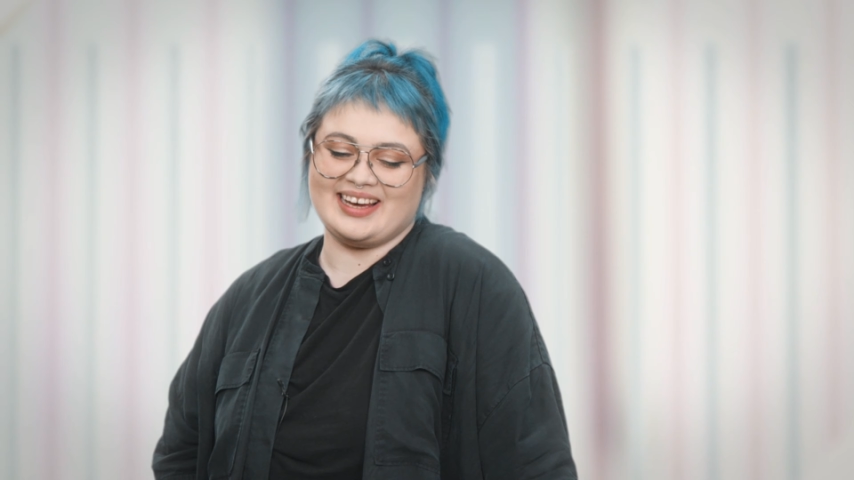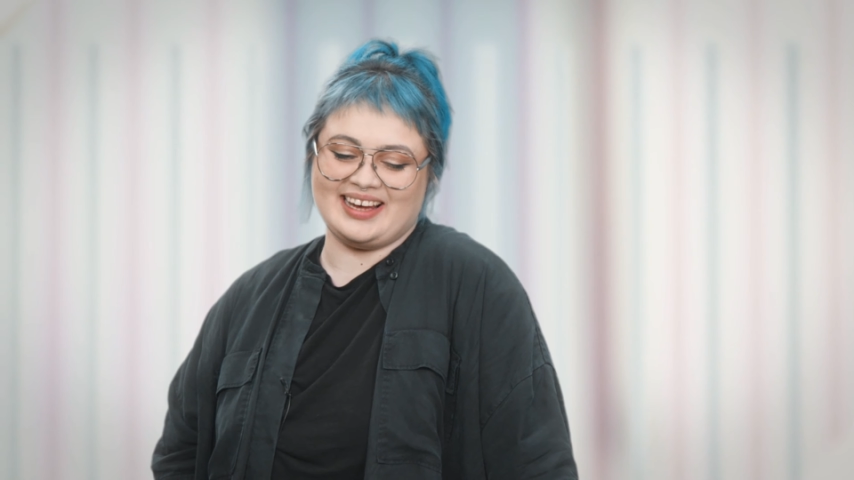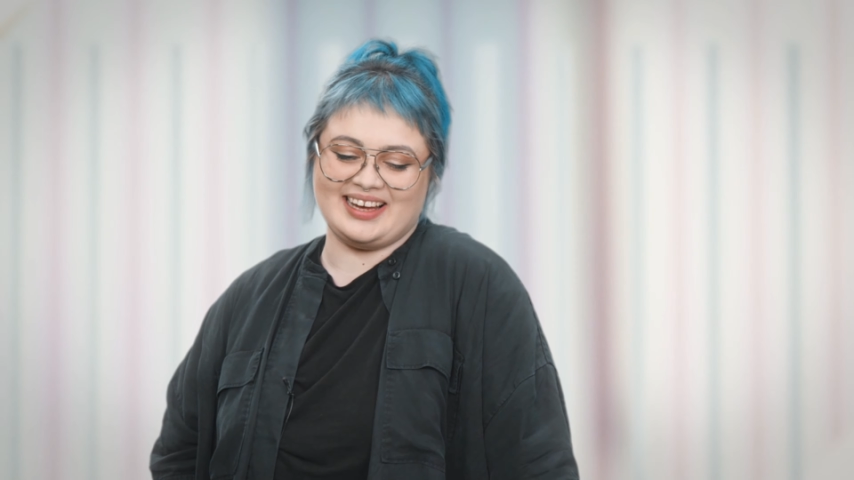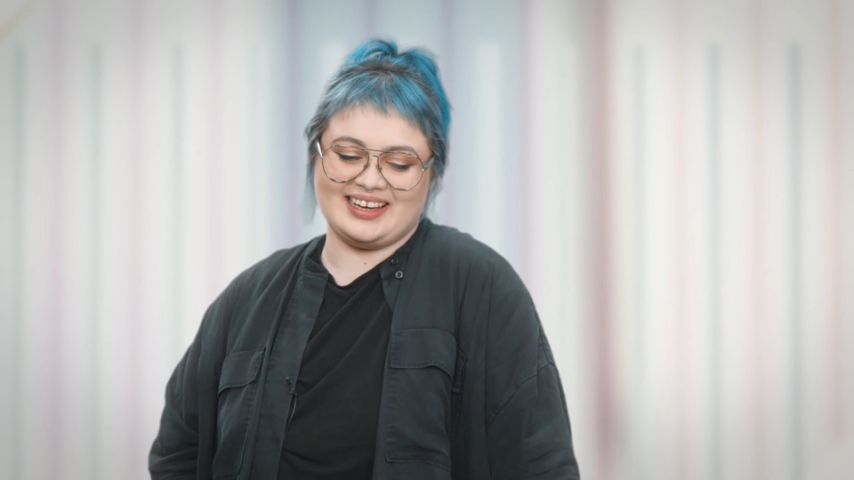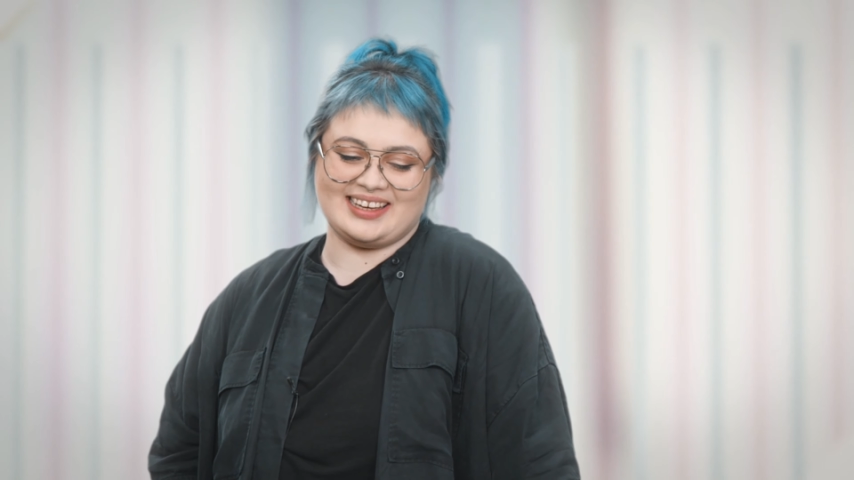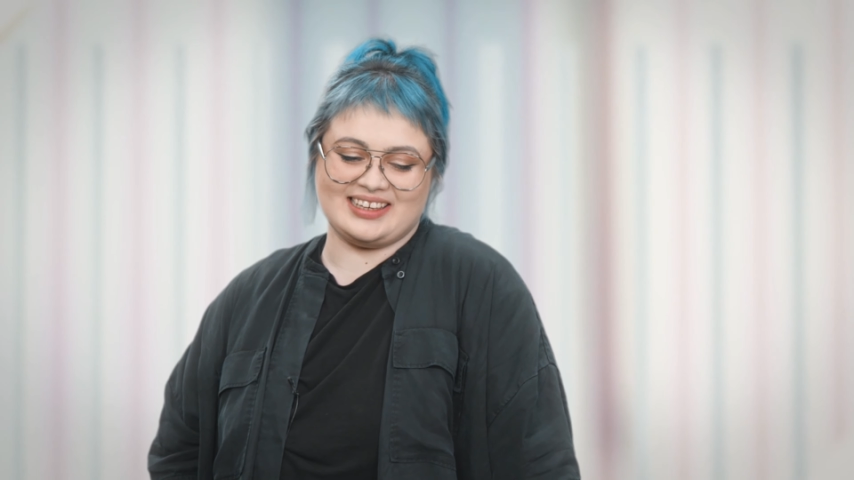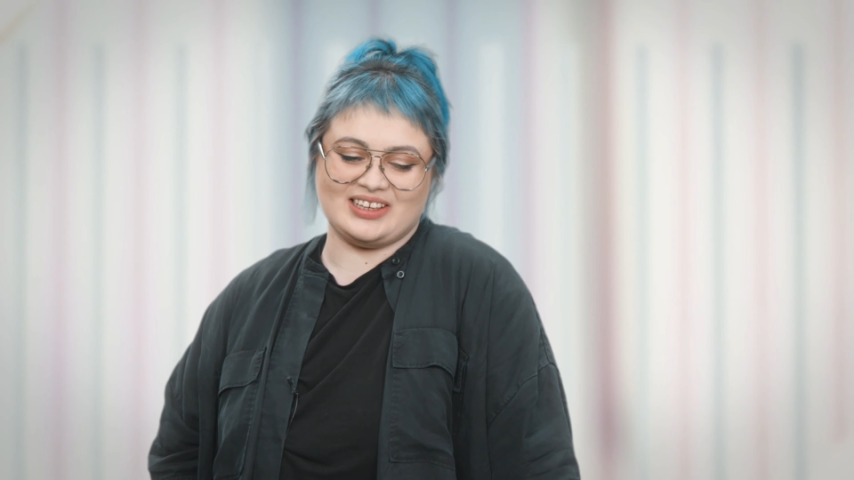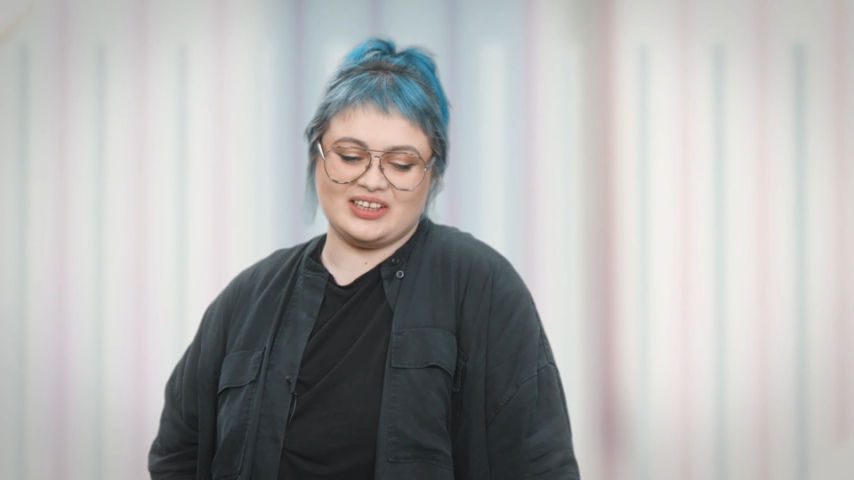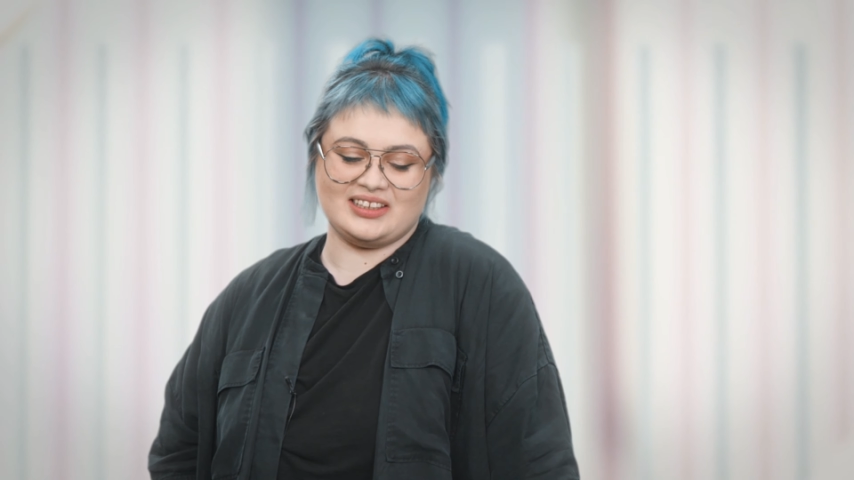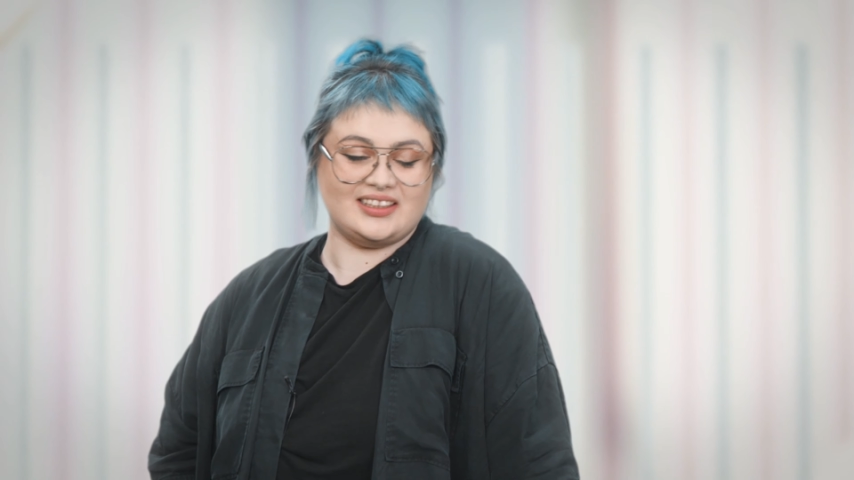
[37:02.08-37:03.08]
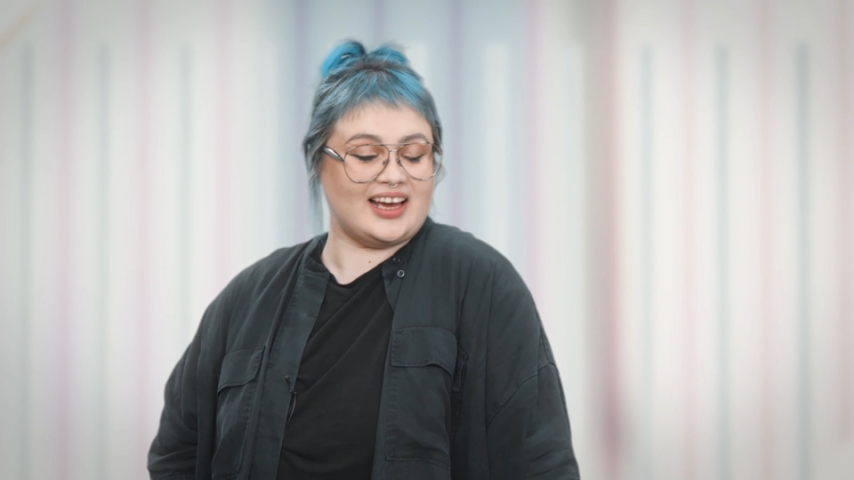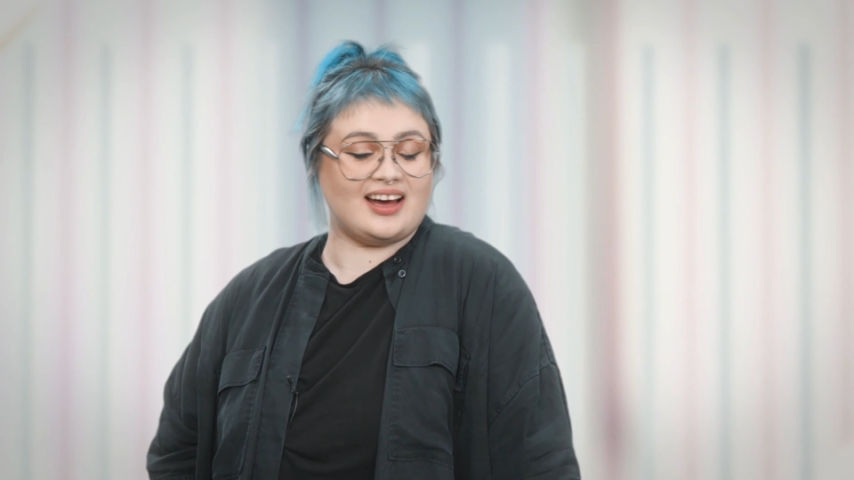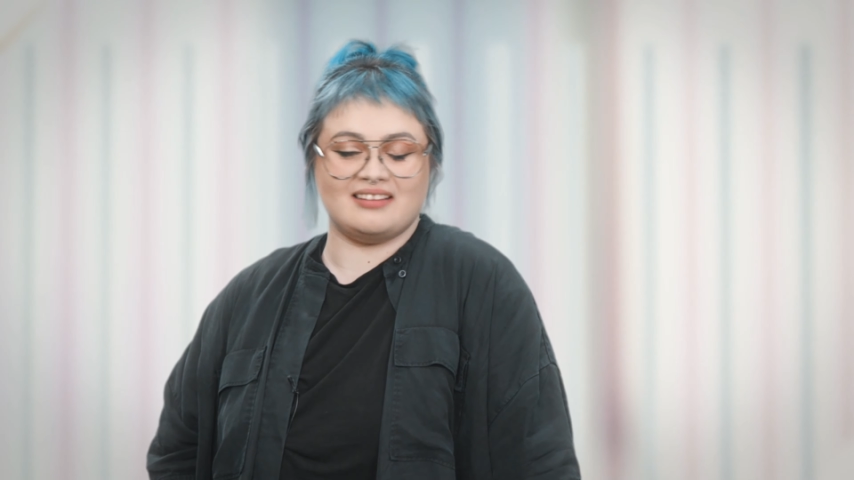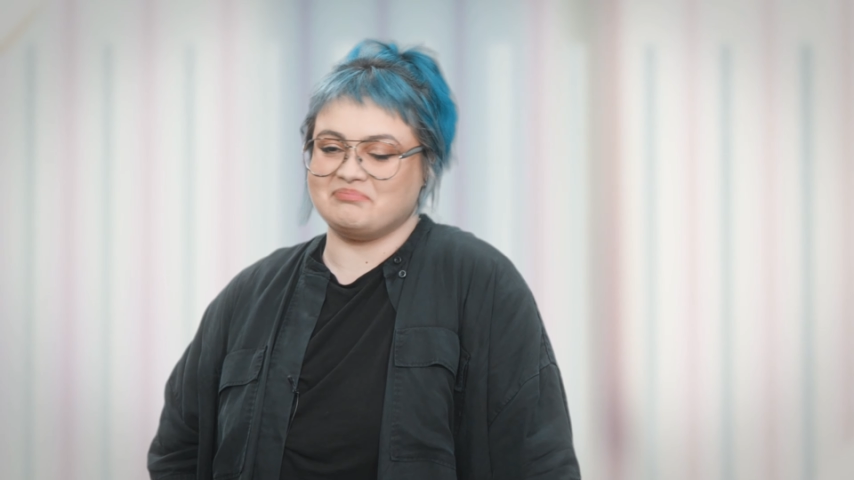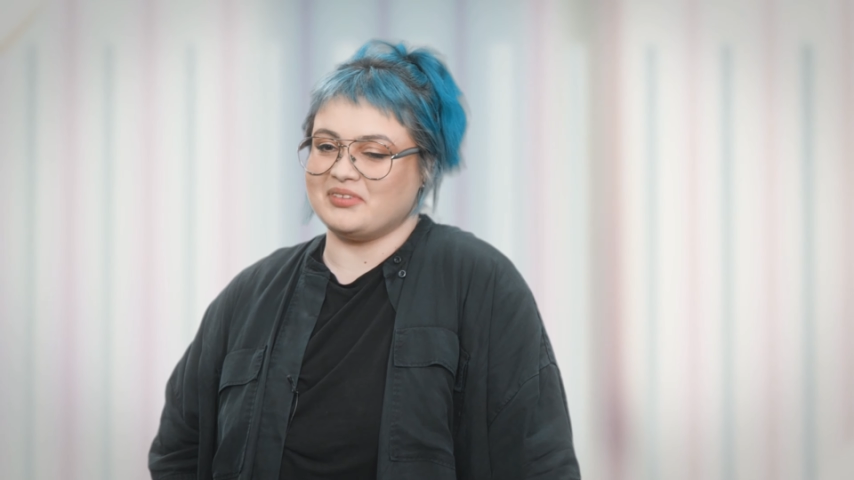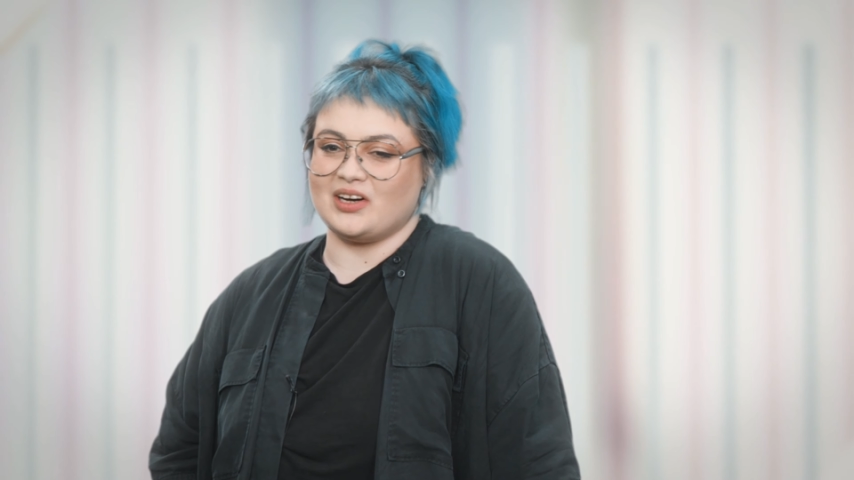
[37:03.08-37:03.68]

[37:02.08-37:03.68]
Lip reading: Yeah,